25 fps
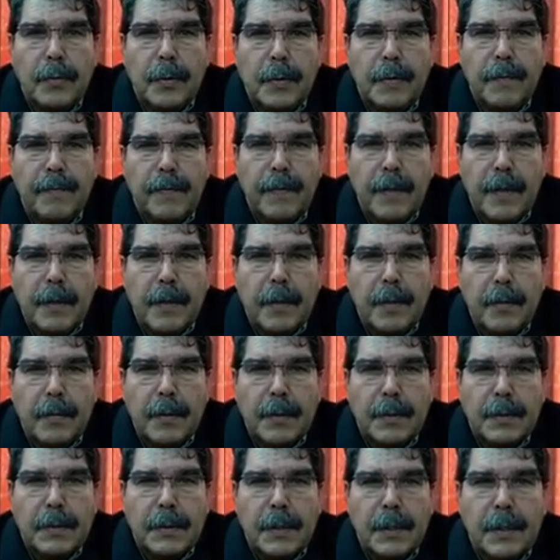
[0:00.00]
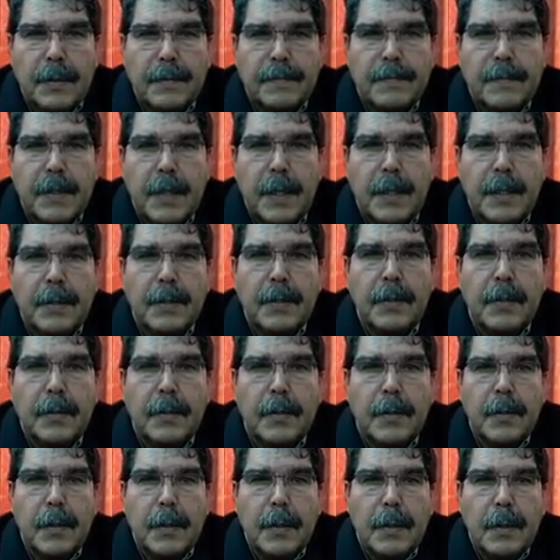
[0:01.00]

defend ourselves and